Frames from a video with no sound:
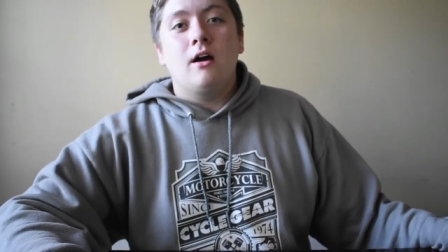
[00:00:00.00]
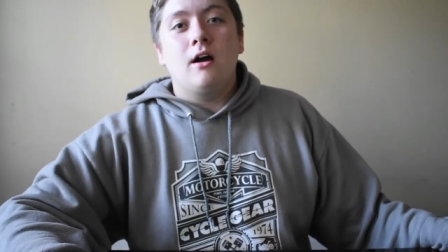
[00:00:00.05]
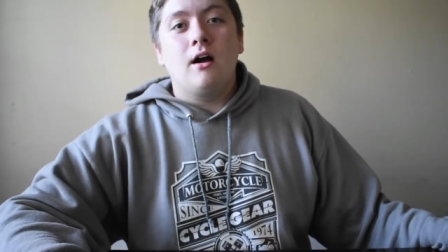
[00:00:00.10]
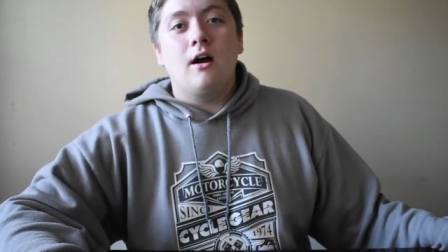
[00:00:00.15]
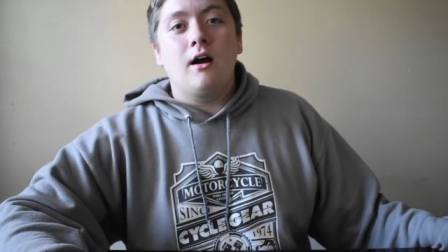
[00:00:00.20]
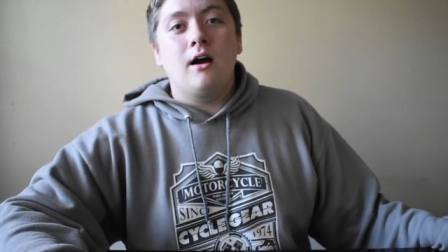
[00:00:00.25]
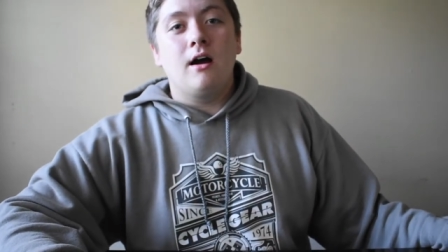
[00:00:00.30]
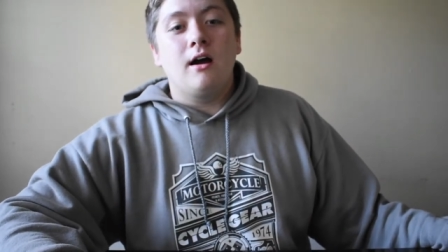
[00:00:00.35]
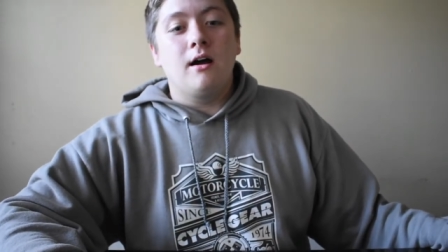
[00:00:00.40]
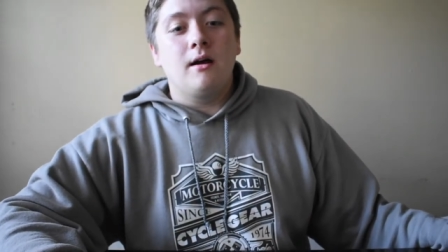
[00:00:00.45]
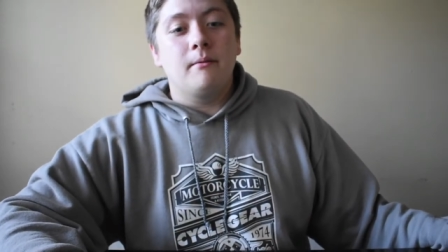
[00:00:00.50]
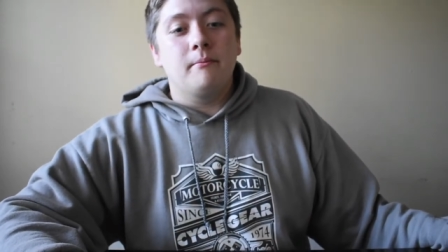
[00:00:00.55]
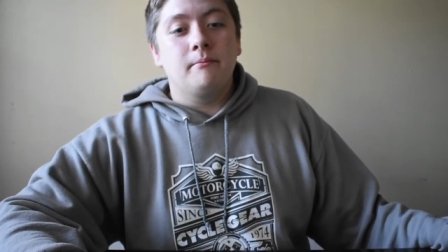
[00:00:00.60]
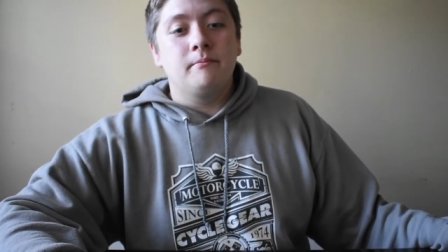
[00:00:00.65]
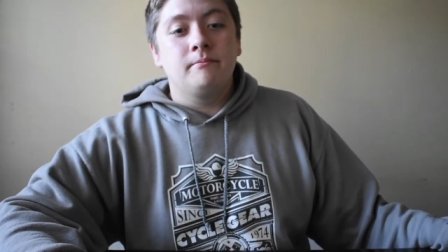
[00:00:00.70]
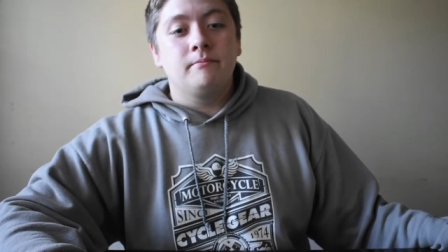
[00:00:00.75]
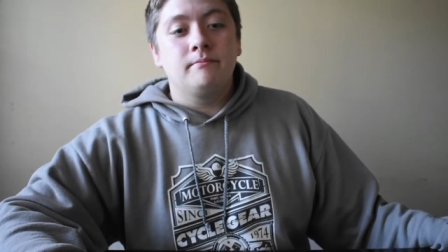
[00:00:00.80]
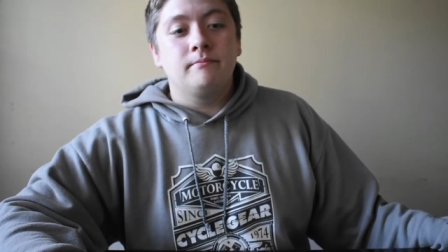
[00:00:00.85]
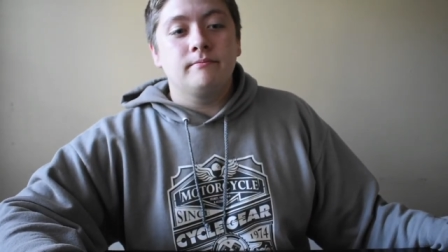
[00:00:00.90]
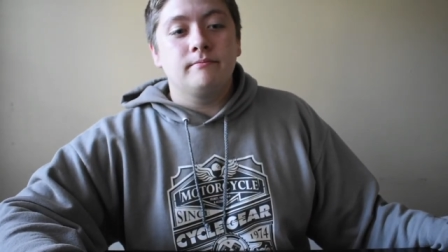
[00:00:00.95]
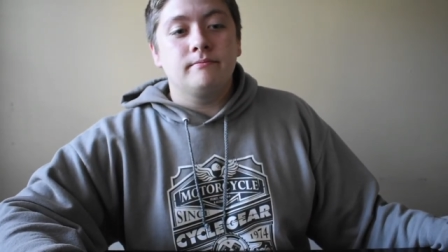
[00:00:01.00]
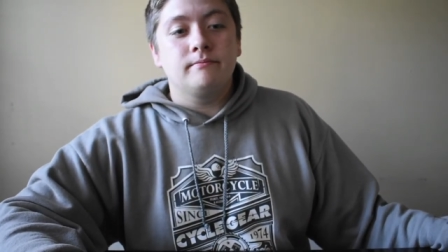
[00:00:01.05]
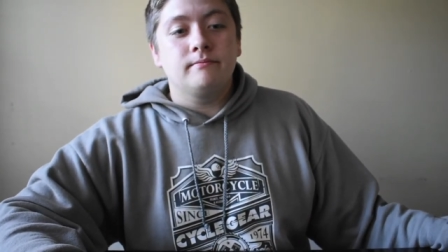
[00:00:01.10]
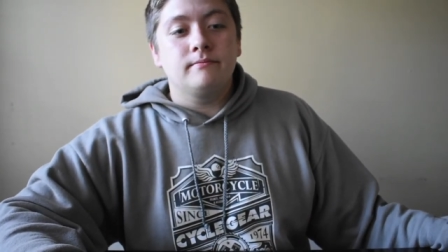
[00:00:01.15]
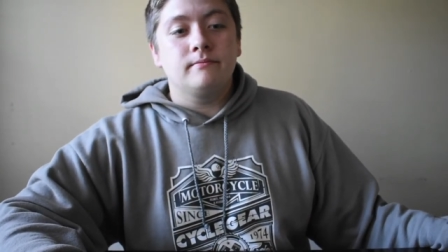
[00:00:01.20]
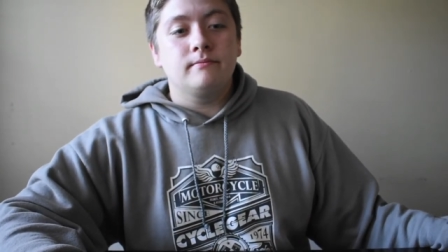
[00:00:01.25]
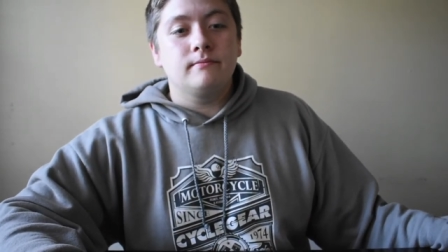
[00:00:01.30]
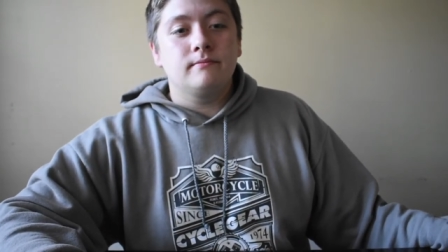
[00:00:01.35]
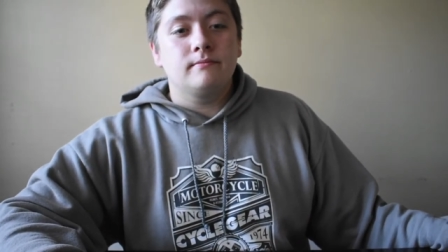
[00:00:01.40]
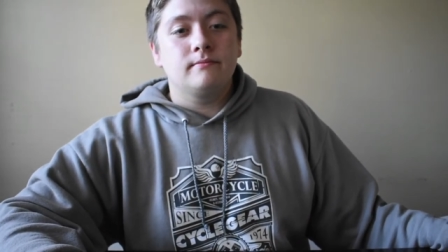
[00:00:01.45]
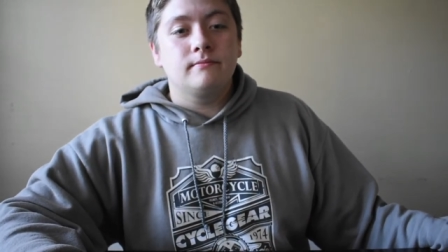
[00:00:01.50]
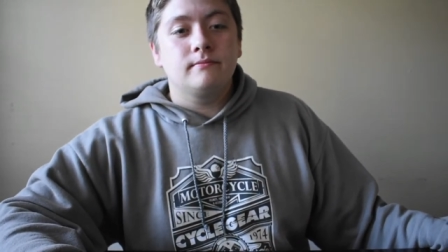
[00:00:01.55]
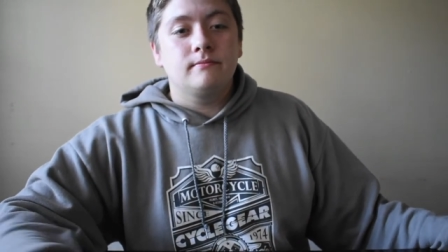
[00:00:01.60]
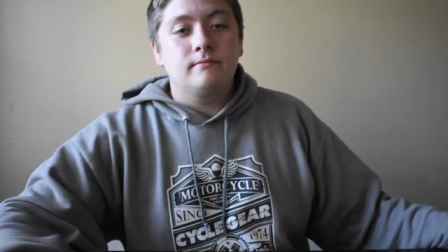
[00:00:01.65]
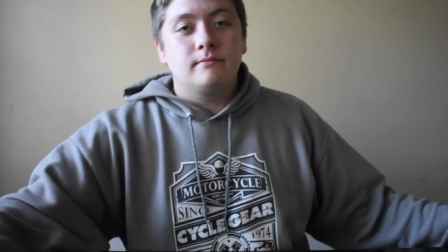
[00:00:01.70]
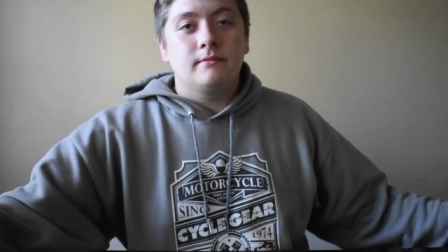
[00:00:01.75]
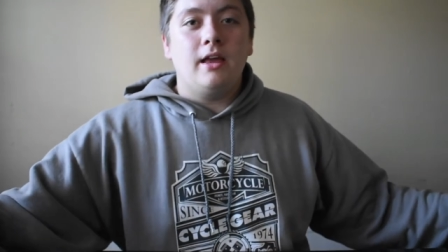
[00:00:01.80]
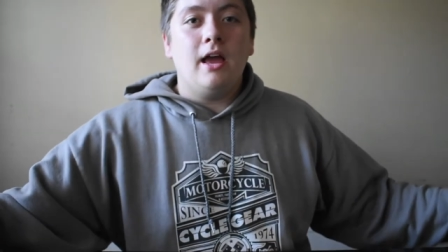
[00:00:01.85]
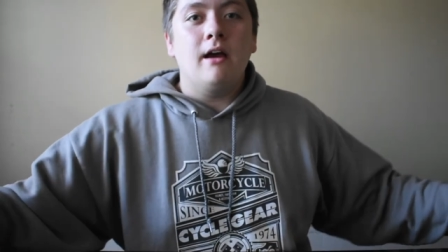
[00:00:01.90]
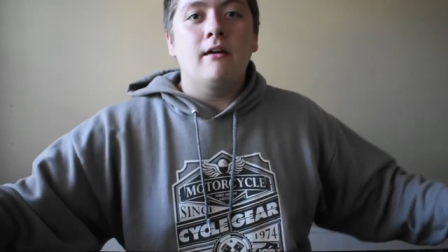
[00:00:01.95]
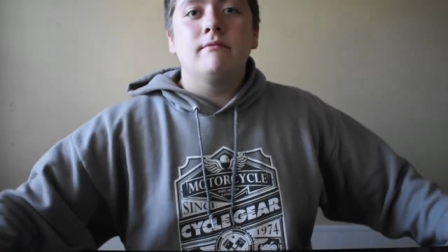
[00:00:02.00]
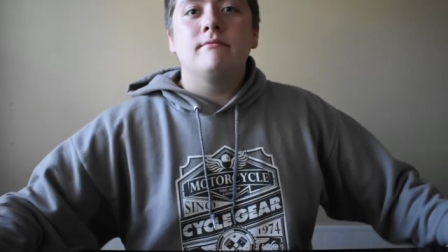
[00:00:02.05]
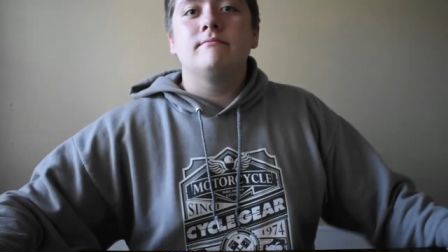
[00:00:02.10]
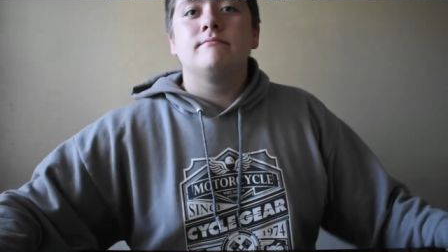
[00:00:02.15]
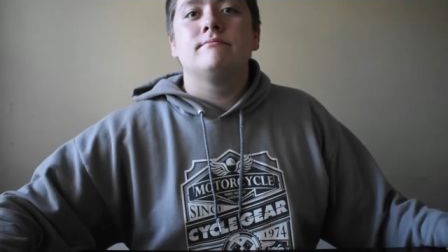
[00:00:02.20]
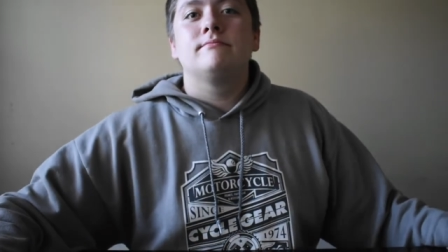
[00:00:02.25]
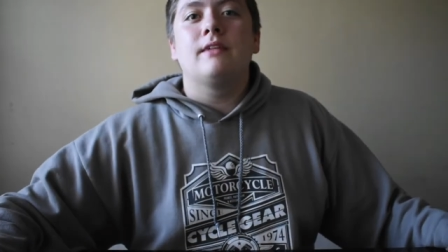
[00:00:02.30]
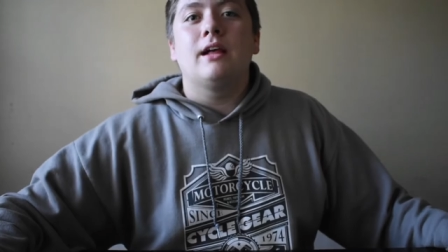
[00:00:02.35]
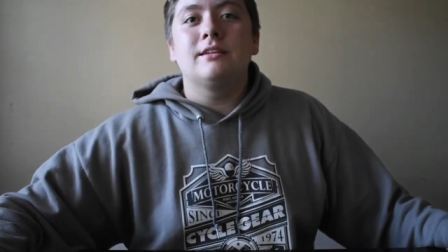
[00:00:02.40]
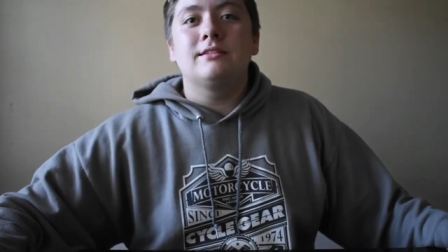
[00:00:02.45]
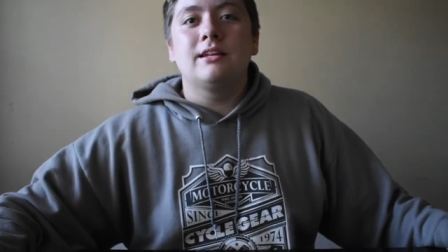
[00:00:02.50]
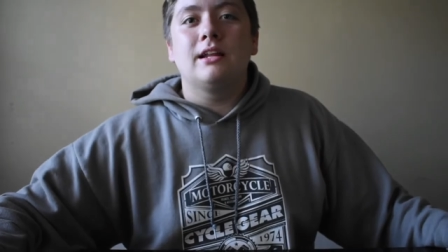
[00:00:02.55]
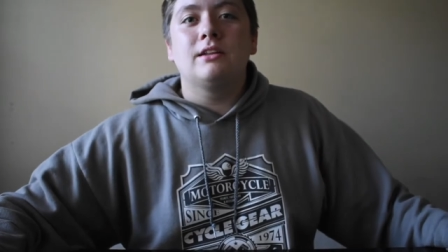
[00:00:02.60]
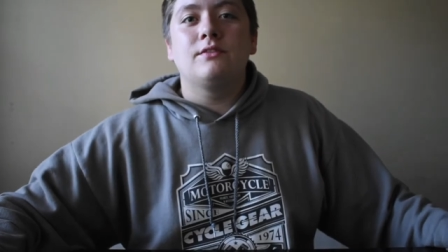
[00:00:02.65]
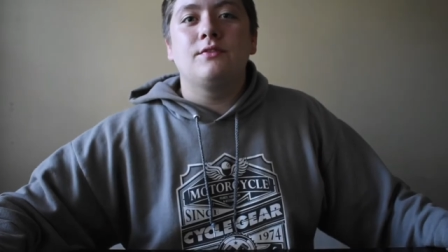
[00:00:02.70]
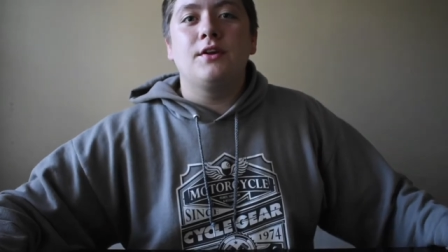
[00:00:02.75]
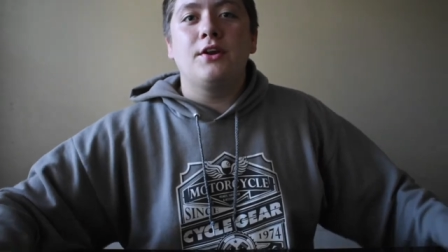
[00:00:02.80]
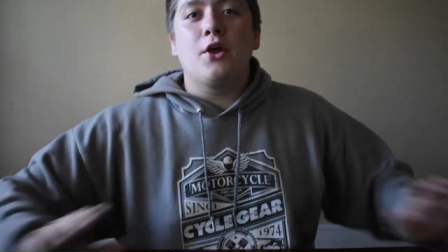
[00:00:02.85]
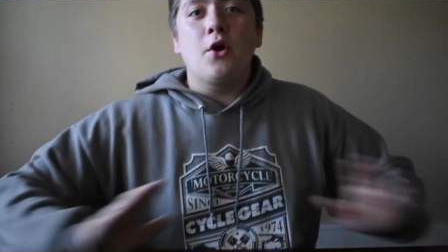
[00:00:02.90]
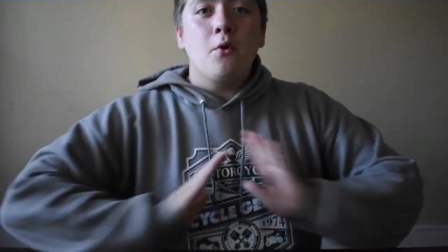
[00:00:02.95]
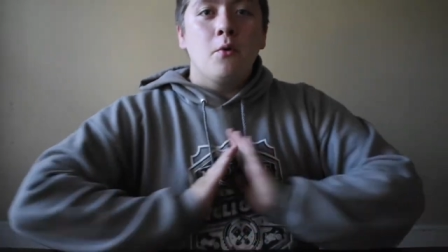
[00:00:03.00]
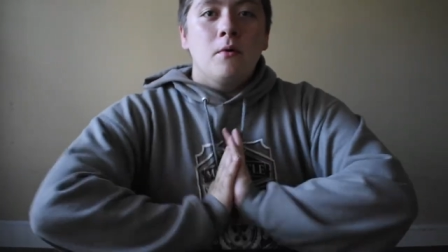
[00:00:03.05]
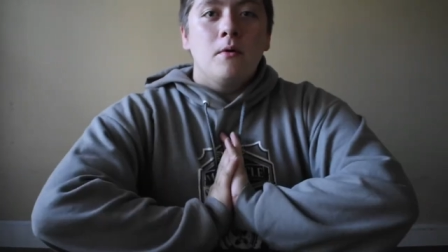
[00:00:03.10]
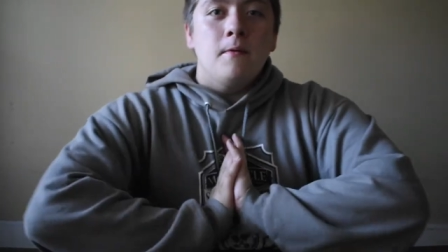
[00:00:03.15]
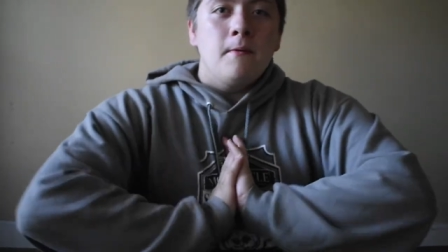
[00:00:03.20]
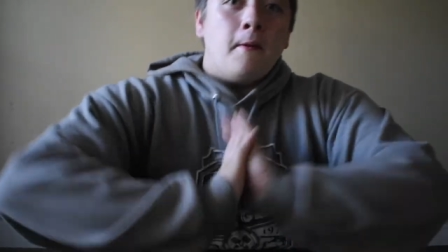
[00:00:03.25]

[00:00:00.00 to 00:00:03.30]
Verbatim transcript: um yeah I said his video